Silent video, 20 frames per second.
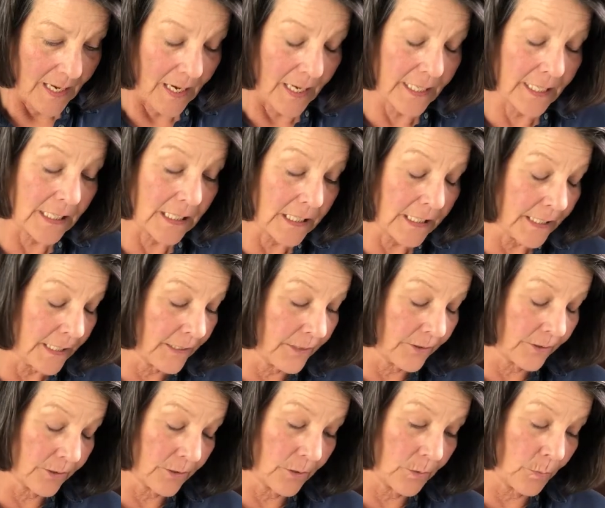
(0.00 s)
I
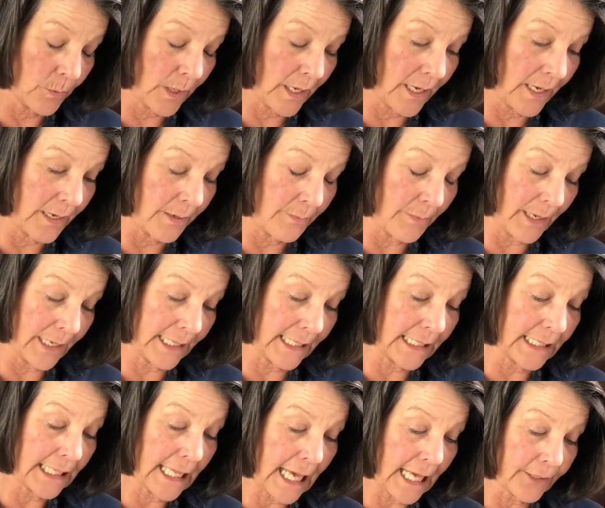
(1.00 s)
clear away my
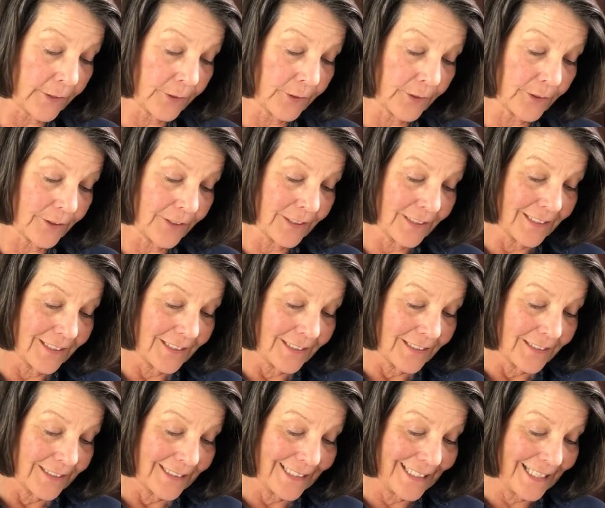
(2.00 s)
clatter,
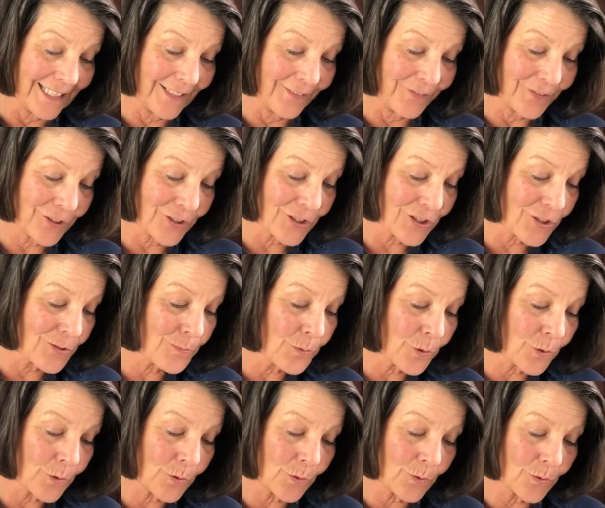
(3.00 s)
leave the
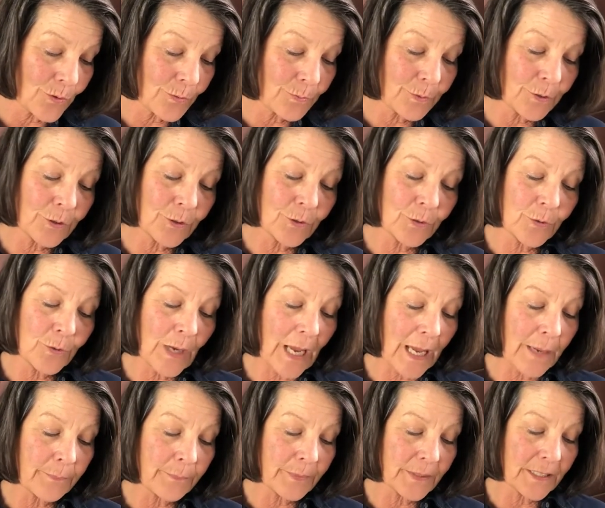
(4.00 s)
smooth blue
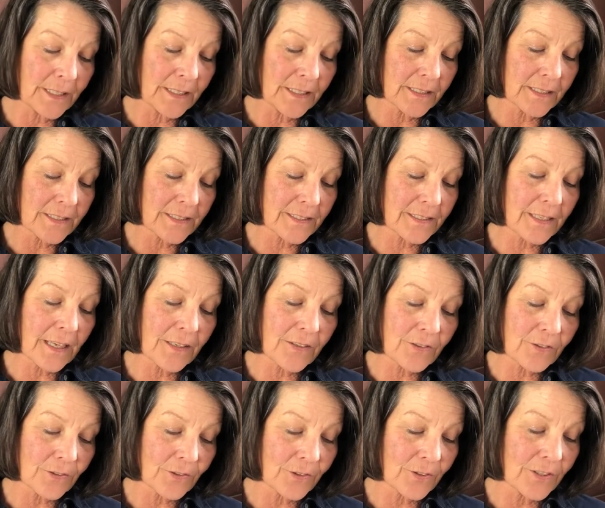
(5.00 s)
emptiness
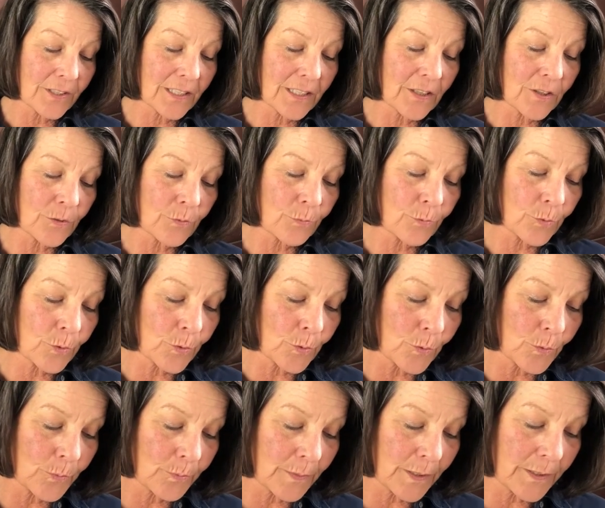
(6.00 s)
centered in the
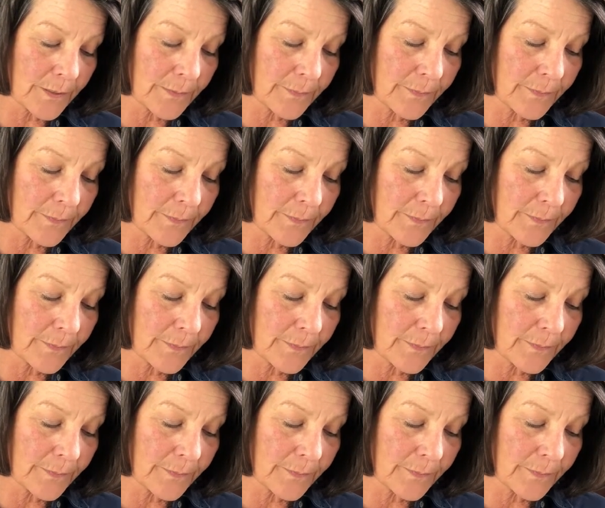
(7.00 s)
room.